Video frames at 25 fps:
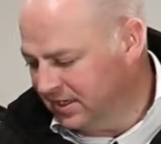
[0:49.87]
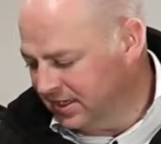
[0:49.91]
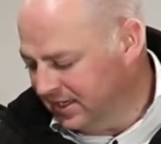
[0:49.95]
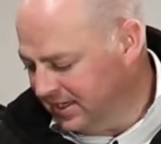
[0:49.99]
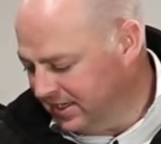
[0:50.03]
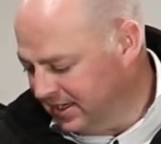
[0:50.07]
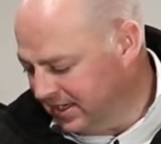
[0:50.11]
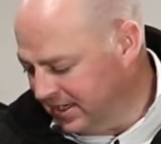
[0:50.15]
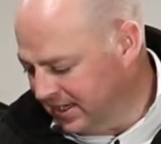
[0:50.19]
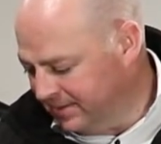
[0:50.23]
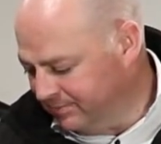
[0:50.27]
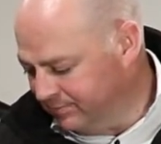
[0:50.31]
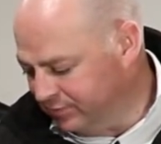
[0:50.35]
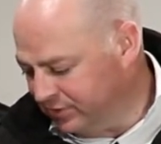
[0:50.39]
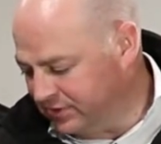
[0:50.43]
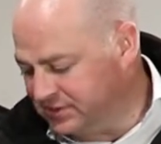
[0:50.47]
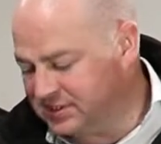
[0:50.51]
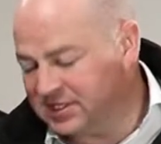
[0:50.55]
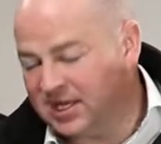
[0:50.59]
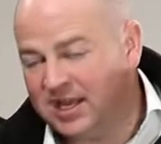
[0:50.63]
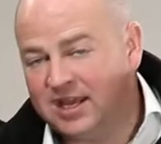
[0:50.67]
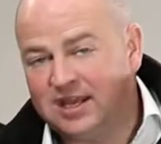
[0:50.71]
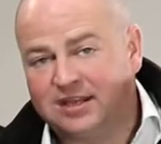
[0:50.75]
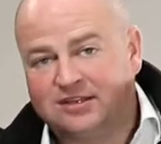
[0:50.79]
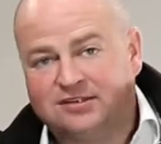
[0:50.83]
it, it
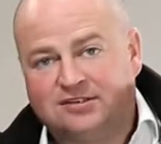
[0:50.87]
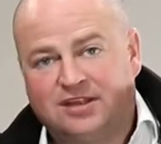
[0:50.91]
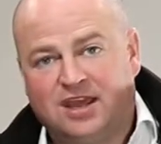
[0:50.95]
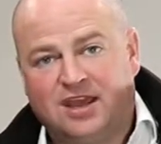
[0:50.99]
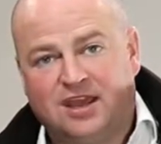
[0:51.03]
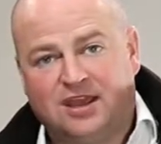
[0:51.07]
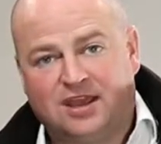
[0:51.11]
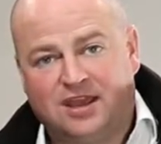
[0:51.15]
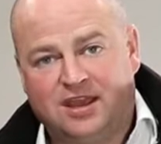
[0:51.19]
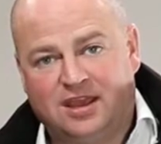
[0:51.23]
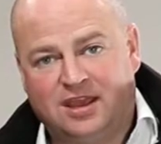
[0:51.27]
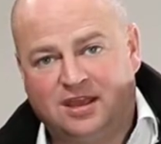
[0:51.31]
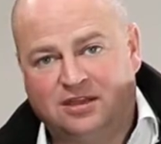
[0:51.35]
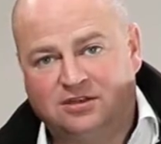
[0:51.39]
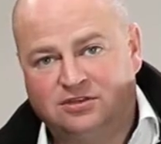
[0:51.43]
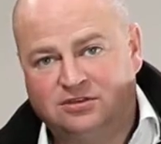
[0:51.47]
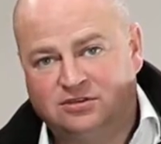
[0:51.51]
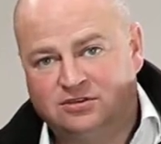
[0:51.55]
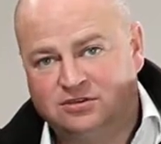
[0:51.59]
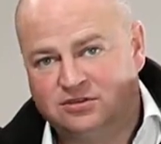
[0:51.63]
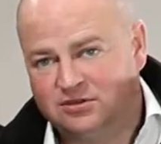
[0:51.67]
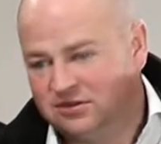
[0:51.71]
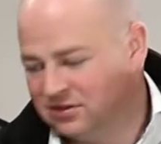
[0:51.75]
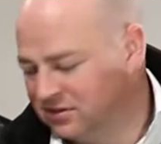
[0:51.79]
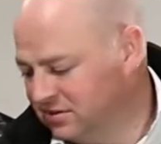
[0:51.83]
protects that
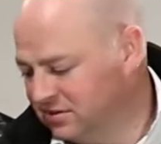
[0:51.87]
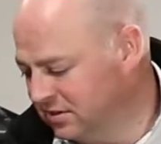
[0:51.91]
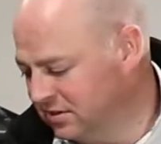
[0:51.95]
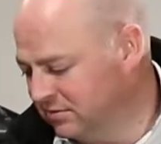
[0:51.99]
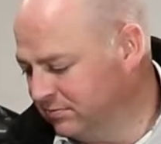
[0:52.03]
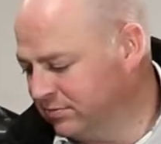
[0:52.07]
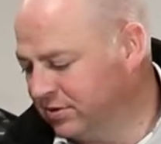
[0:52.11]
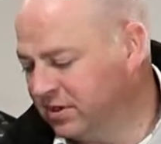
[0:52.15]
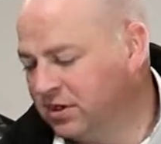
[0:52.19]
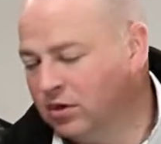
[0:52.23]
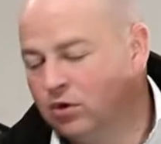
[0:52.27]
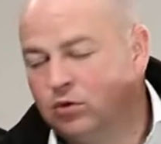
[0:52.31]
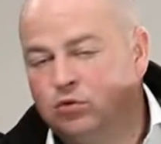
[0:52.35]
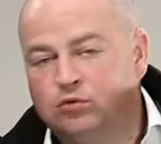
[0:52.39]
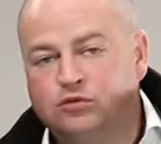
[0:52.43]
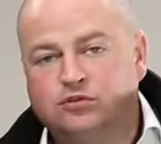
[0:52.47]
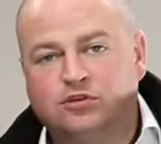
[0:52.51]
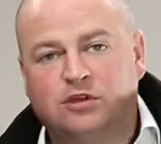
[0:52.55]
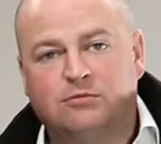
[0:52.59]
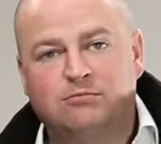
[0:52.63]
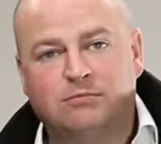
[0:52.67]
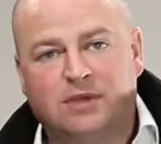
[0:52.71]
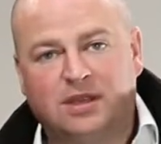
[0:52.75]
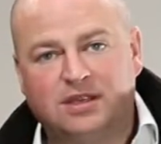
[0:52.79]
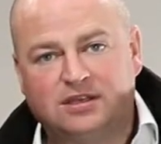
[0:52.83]
edge but it
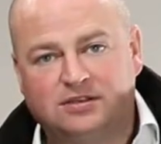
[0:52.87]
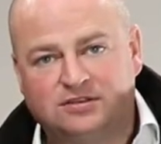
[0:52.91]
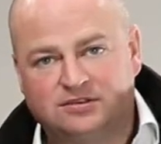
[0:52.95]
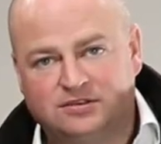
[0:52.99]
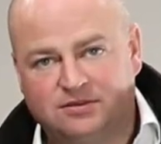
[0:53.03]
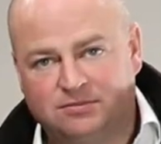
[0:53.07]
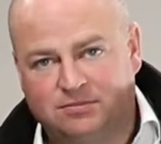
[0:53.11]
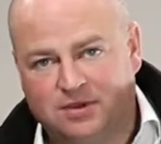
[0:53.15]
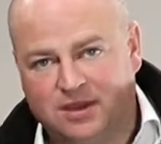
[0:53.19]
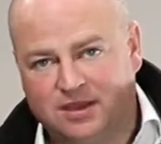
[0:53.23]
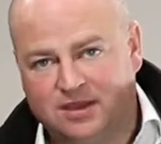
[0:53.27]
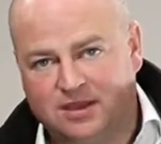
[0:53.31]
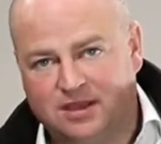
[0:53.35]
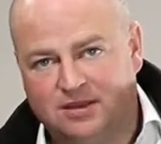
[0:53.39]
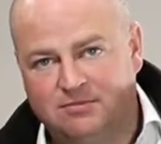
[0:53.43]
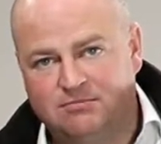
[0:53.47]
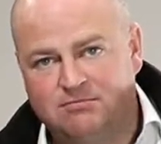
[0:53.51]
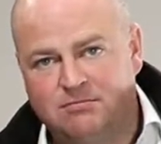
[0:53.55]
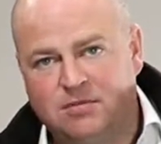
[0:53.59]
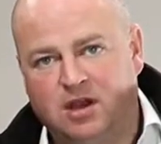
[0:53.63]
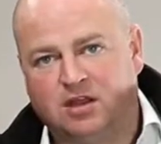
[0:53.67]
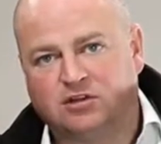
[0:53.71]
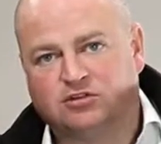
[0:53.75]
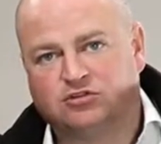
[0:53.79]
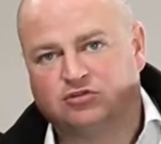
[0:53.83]
also makes the bucket
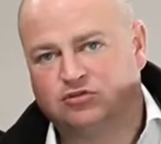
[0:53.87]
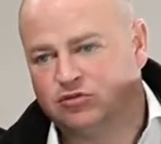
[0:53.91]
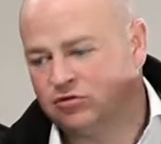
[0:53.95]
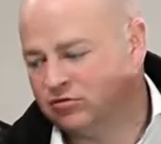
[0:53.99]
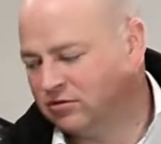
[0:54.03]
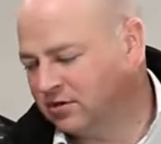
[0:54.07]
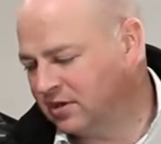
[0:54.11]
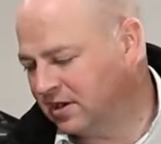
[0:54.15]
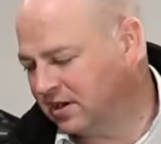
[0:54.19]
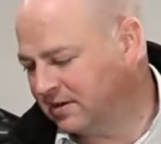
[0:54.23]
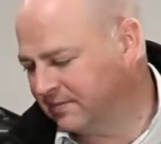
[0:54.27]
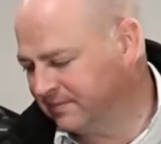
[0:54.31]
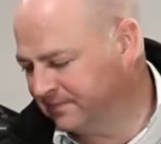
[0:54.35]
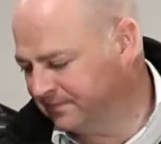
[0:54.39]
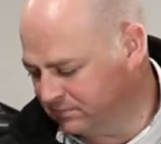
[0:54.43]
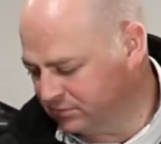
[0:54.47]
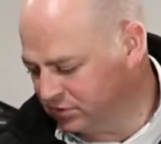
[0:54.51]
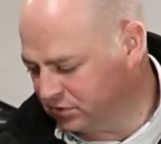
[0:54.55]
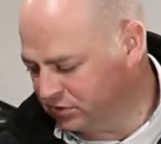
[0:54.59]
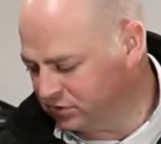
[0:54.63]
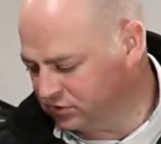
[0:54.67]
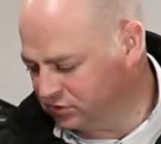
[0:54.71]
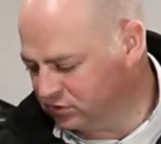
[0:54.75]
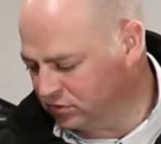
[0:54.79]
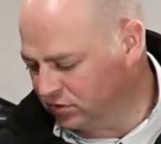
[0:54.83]
much stronger
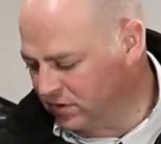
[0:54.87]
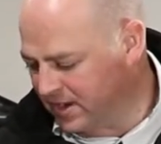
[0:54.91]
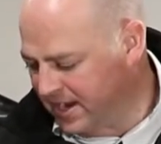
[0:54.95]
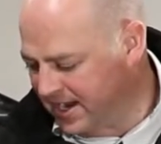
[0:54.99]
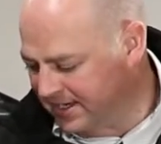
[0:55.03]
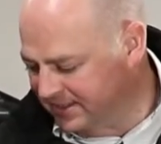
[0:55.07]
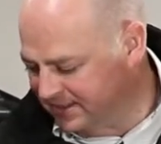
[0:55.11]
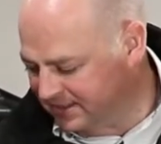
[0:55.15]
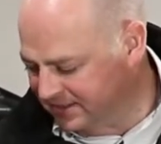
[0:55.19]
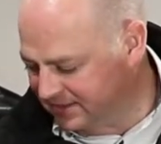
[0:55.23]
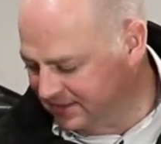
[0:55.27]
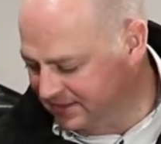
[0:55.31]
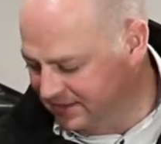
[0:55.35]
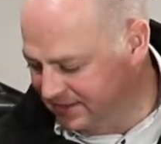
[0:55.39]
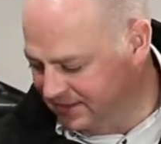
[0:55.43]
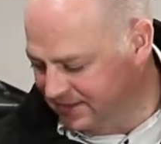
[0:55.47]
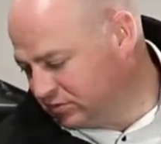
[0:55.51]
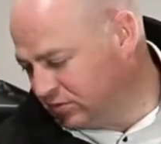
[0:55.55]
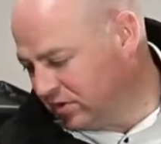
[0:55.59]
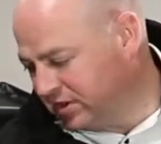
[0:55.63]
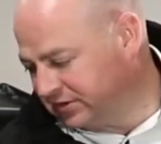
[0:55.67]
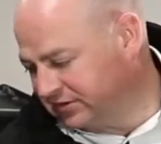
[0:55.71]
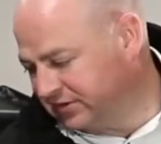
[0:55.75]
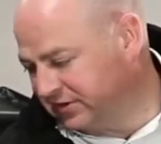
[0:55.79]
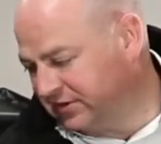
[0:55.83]
because you're adding
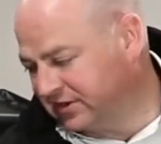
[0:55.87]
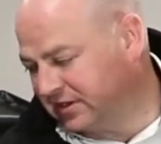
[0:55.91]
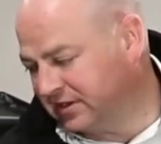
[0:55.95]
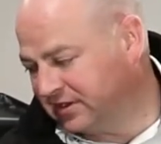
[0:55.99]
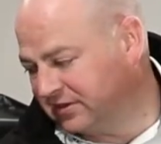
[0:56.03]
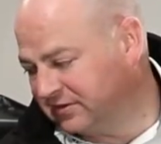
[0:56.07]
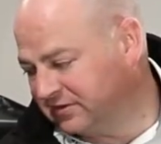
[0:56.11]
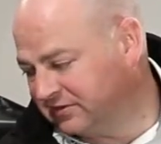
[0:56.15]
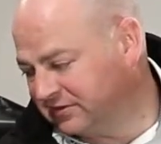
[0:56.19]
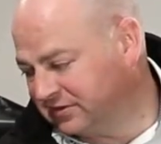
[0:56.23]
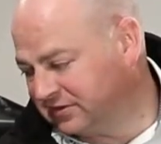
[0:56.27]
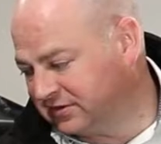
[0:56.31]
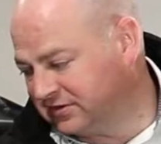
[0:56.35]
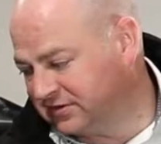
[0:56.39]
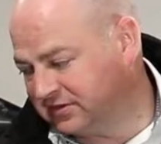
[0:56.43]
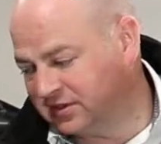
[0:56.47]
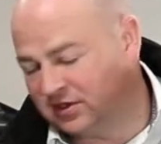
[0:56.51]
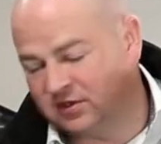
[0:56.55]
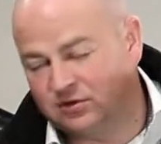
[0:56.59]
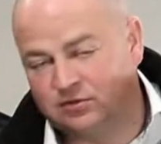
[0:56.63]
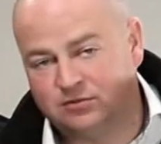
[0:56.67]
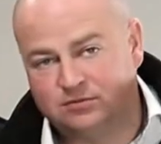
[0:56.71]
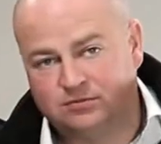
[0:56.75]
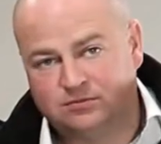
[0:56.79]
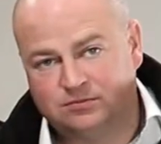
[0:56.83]
twice the thickness of the
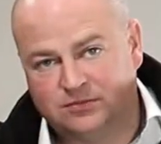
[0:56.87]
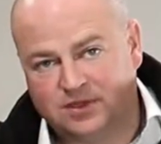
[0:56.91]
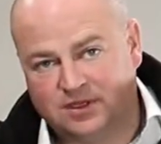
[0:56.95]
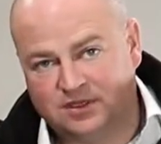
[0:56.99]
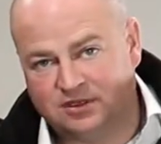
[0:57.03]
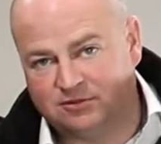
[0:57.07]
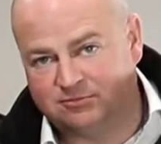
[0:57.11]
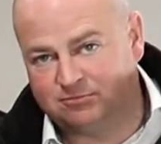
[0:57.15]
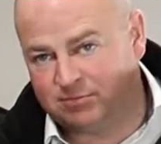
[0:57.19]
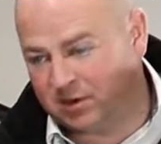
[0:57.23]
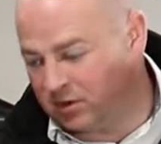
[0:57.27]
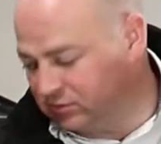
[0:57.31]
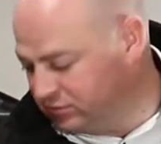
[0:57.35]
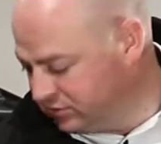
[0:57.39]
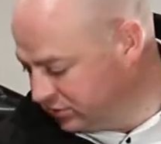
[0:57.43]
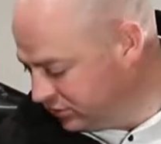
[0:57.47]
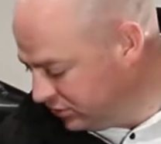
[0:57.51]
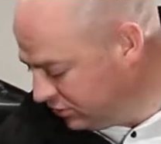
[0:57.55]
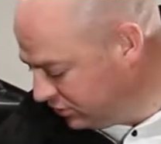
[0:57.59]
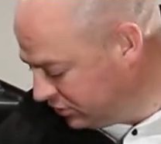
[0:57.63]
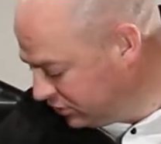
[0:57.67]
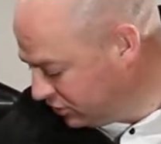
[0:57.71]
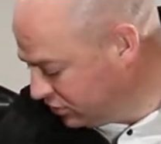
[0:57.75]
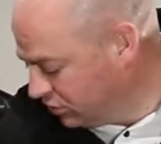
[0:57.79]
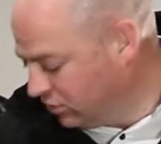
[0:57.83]
steel and it's bolted
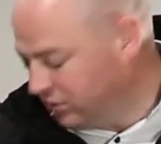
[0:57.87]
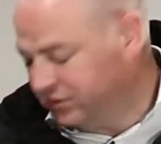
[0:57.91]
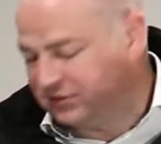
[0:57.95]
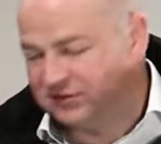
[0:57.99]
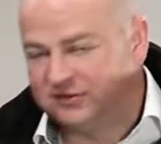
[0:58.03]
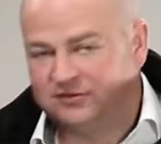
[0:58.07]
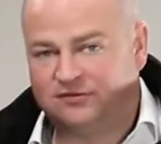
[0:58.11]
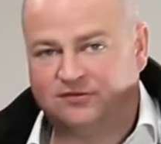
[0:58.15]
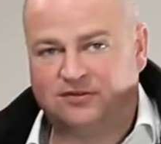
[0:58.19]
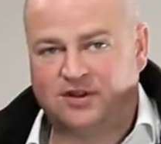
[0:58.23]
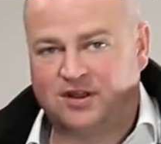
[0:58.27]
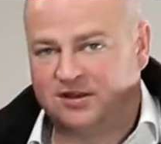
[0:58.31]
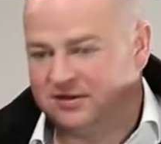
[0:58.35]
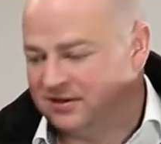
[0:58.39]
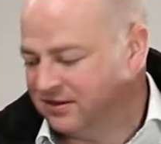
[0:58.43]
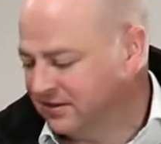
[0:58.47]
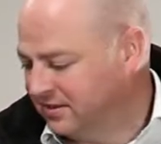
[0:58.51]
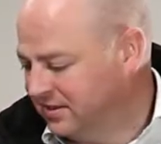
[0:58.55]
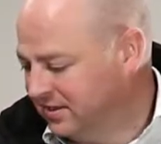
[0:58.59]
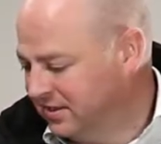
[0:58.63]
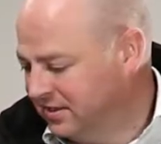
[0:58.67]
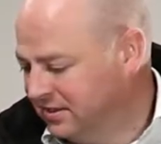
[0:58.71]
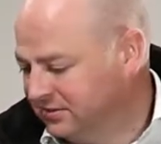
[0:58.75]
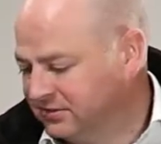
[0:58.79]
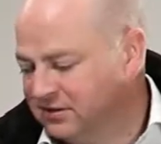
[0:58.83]
on across the front
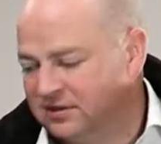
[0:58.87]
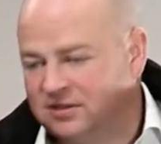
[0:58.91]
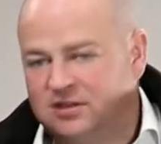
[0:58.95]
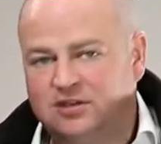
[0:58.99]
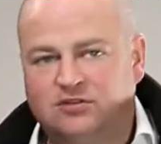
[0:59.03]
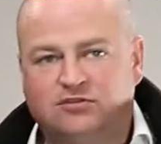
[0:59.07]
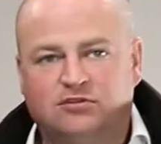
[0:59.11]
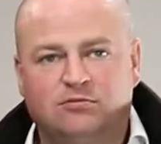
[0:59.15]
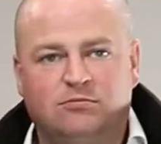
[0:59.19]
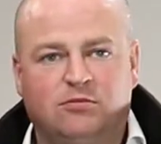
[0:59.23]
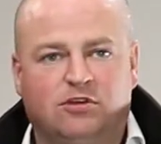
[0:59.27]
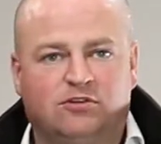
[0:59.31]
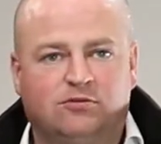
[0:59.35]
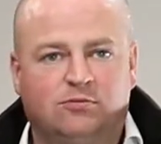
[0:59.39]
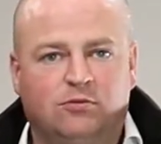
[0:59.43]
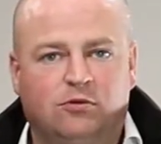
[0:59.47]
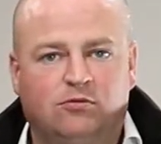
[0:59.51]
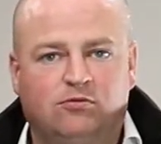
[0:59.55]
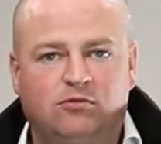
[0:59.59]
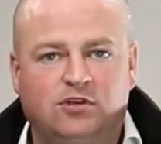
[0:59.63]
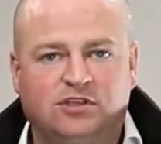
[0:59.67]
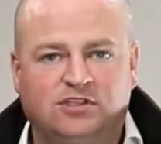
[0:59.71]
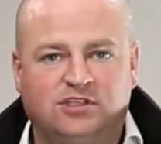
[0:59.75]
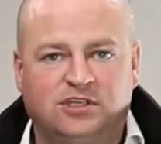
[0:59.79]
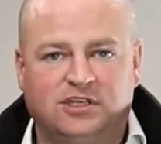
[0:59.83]
so it gives you much more
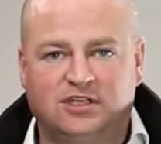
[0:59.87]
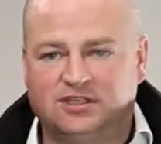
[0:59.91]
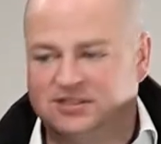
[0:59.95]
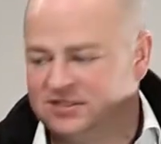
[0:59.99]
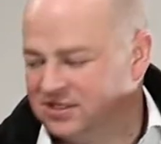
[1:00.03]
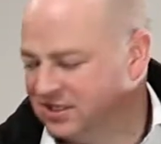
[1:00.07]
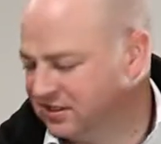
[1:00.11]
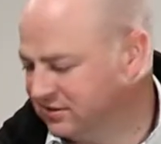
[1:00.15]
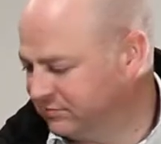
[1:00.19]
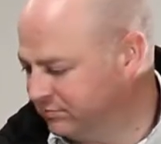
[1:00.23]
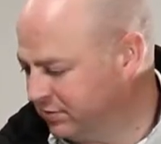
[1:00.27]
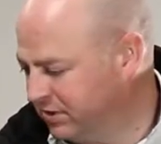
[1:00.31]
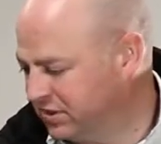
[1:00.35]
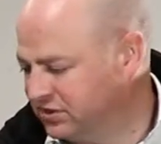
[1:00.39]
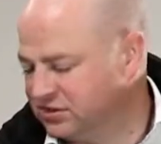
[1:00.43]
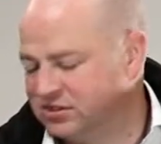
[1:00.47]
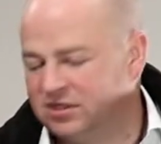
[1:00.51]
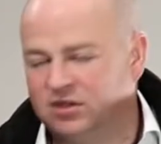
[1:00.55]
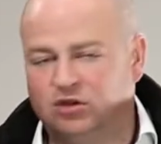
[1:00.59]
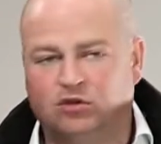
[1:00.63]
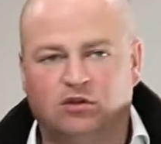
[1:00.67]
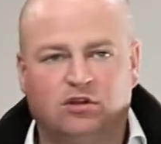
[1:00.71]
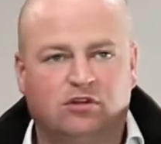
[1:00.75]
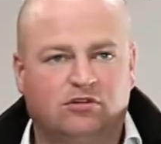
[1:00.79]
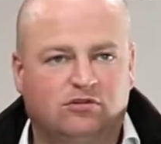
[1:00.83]
rigidity,
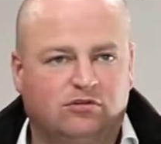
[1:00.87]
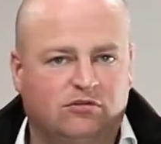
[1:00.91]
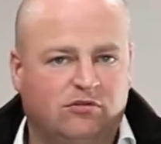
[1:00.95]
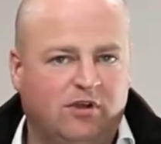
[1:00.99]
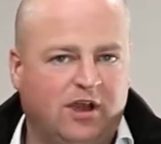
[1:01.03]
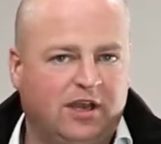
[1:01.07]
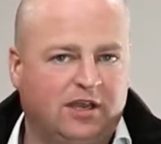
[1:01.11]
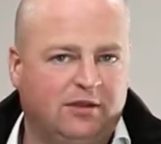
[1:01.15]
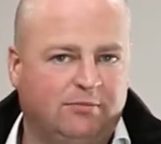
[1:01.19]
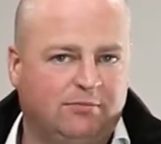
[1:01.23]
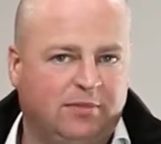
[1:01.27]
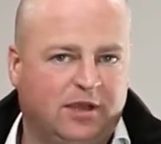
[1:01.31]
especially on a grading